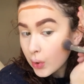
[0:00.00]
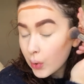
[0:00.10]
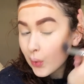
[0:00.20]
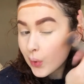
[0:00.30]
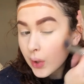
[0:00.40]

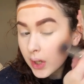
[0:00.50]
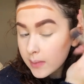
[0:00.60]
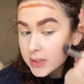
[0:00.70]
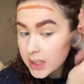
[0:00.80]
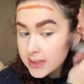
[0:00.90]
her
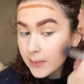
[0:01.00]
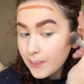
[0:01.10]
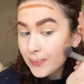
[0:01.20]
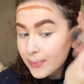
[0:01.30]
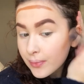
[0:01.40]
name's
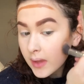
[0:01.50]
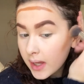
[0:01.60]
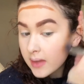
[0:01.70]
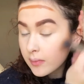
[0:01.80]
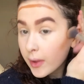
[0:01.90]
Jessie,
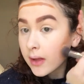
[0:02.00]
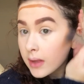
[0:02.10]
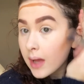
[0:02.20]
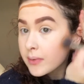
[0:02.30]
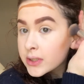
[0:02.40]
and the black
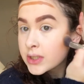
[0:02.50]
lab is